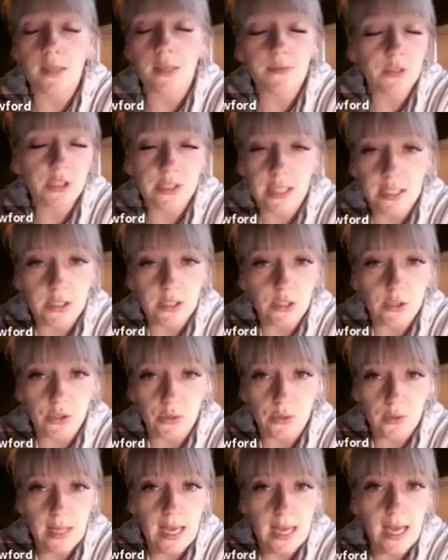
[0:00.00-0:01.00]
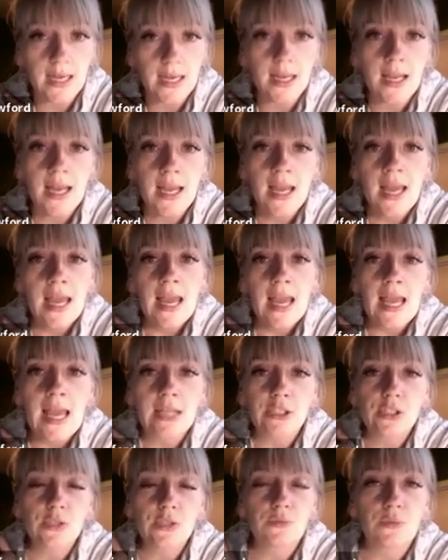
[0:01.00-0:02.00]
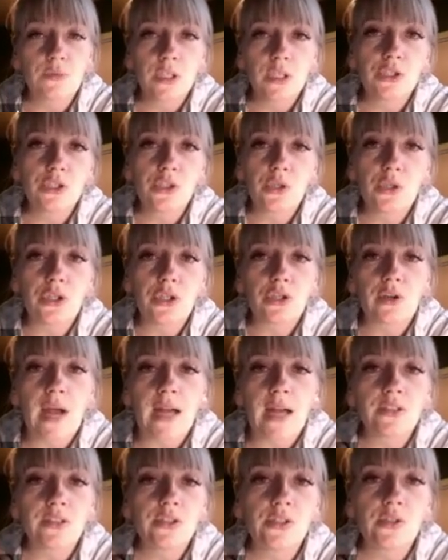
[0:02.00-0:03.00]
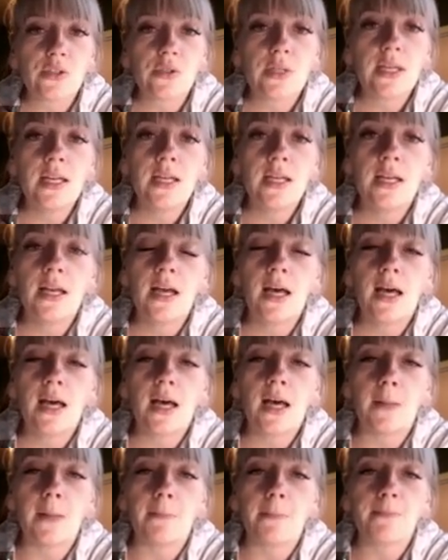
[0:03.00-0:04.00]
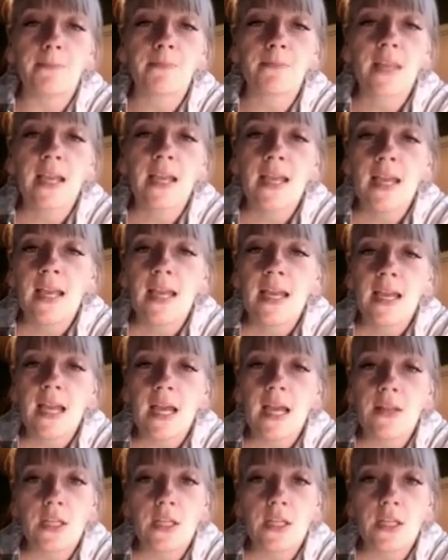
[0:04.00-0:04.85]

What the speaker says: of your day to do that, and just really show your gratitude. And